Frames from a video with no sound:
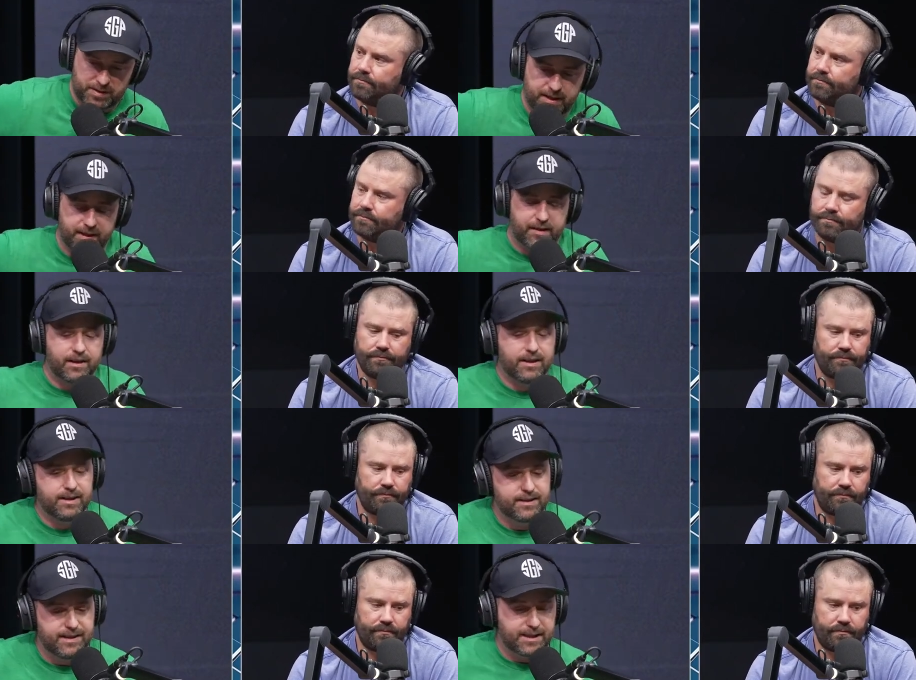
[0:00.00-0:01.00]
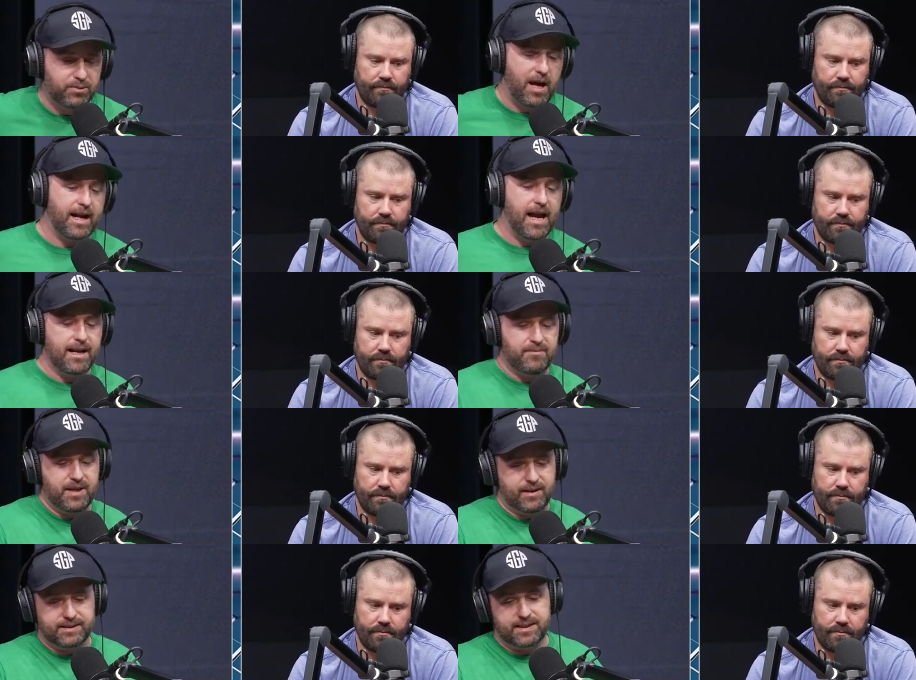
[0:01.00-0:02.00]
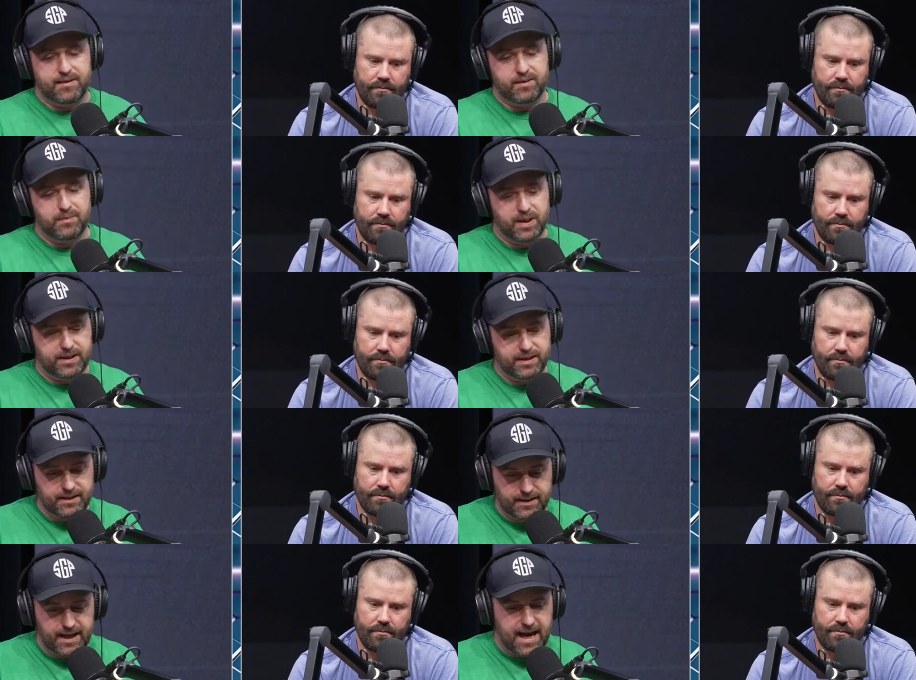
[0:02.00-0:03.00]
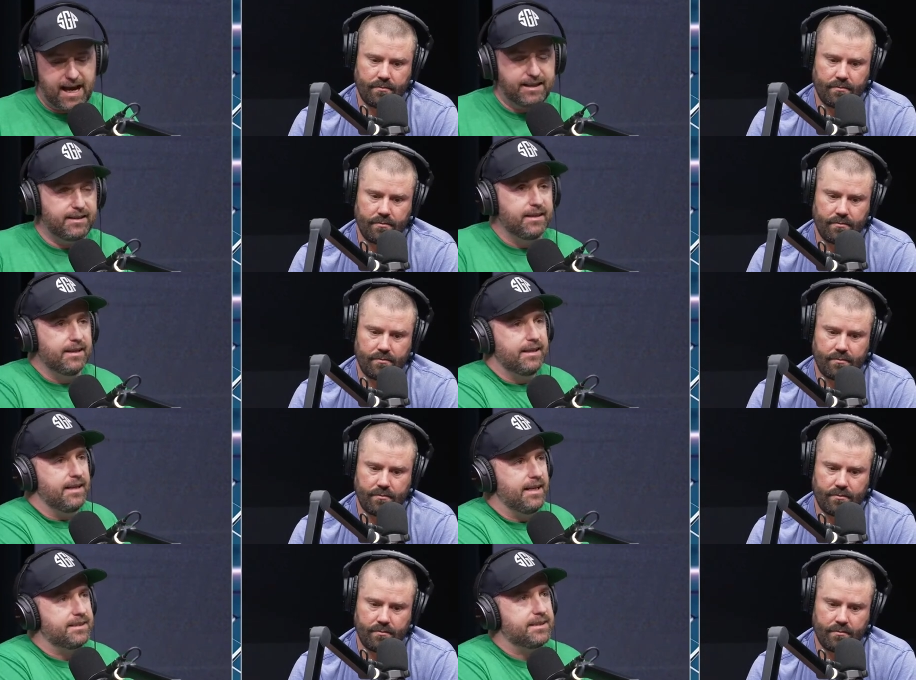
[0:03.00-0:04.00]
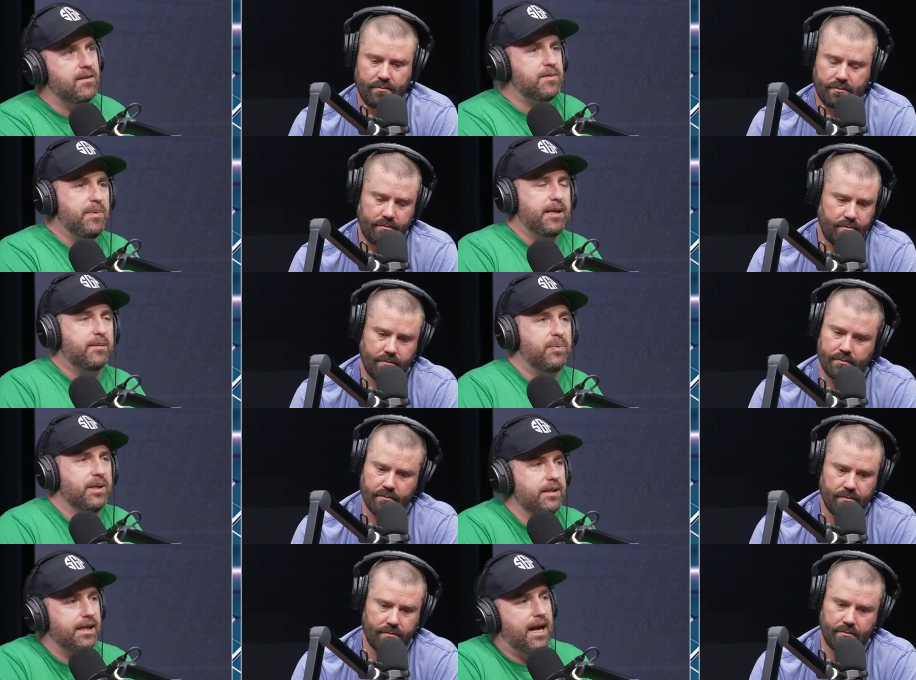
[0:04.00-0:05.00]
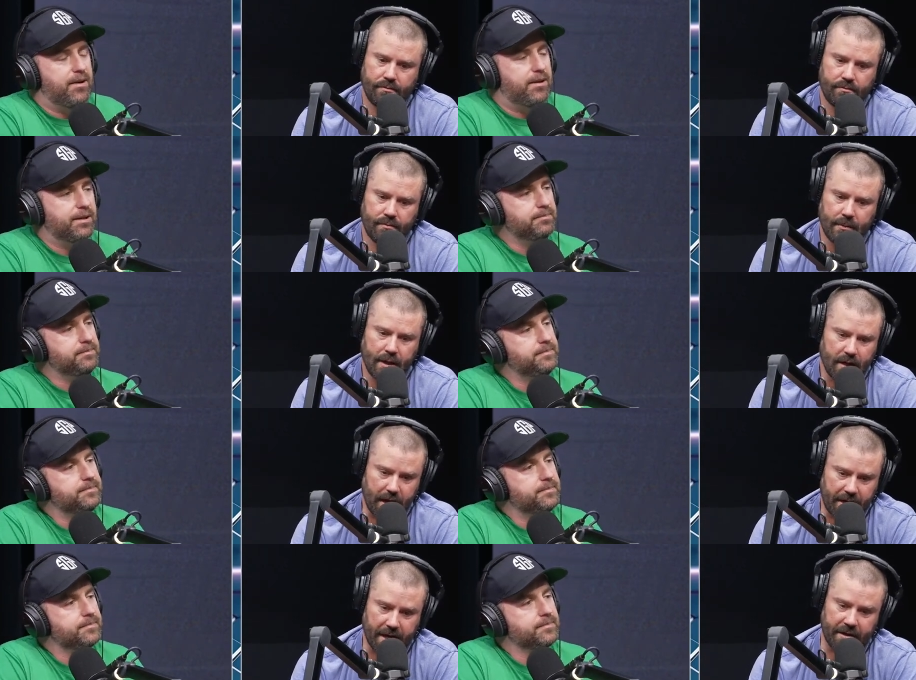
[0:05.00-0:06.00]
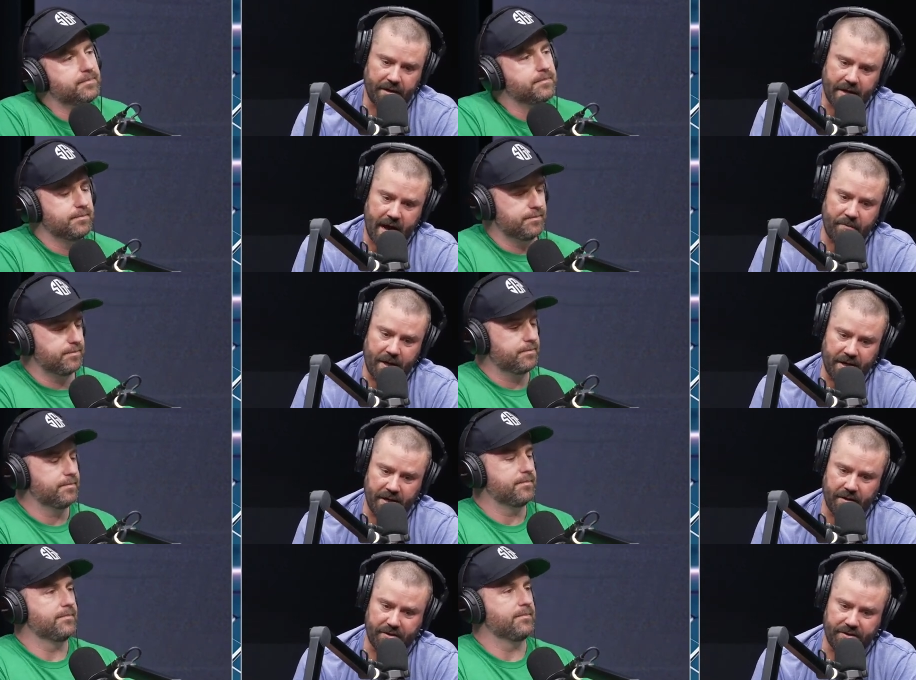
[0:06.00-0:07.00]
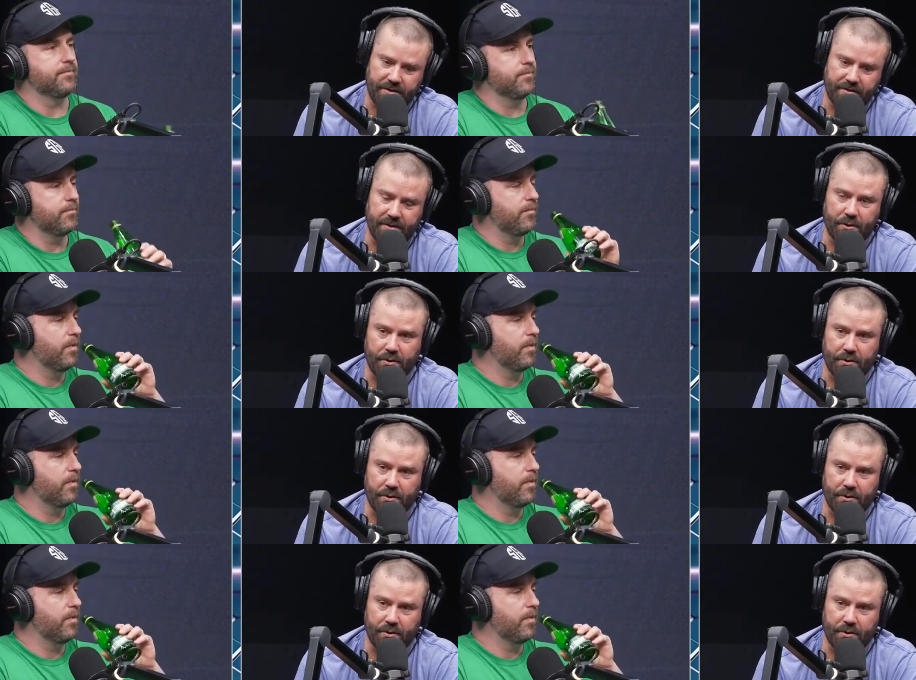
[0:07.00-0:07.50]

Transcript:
Speaker 1: year. That's why I got him there at seven. But yeah, I, it's tough to be completely out on him.
Speaker 2: Again, not many. There,